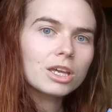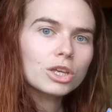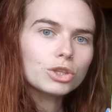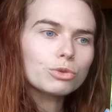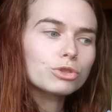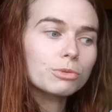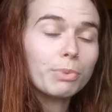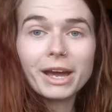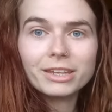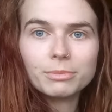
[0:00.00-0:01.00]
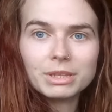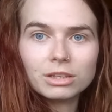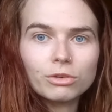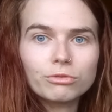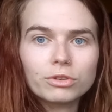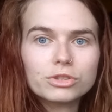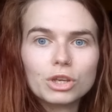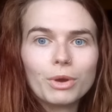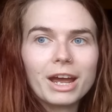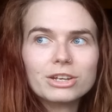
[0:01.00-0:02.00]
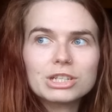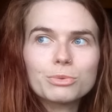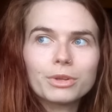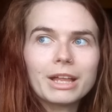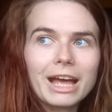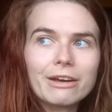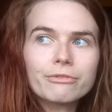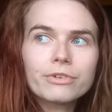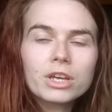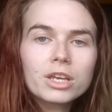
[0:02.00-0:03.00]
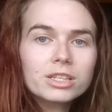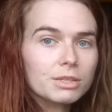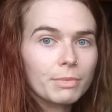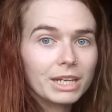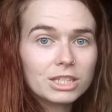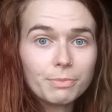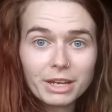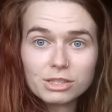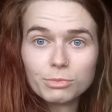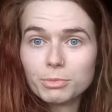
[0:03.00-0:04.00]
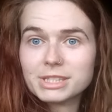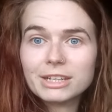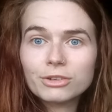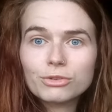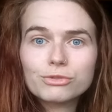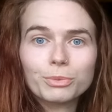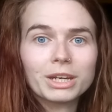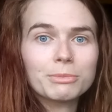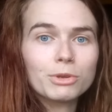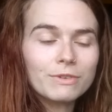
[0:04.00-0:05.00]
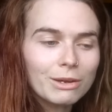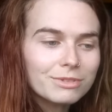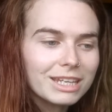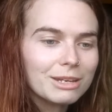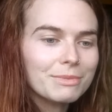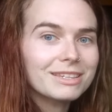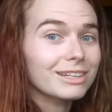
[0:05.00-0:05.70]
used to buy them in the long run. So I actually will have some money to buy some more materials when I move out, and it means a